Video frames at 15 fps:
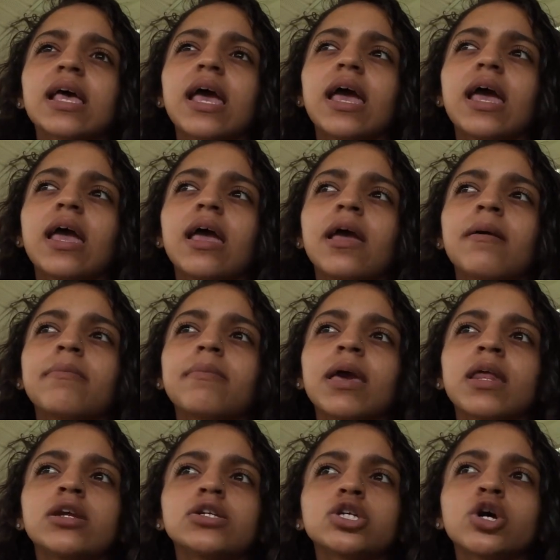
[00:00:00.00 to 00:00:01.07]
a
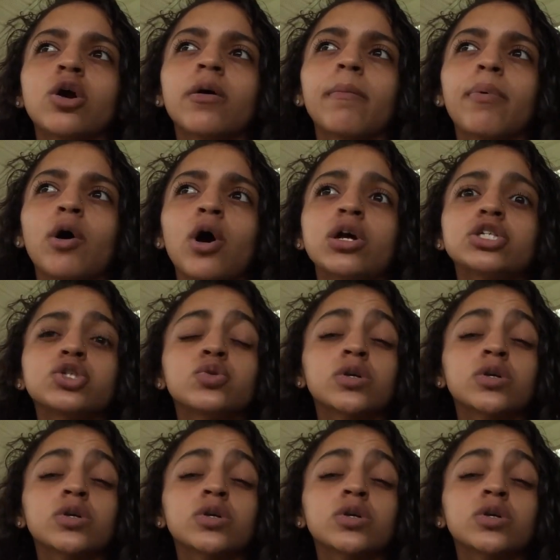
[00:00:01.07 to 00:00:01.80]
manager or a boss,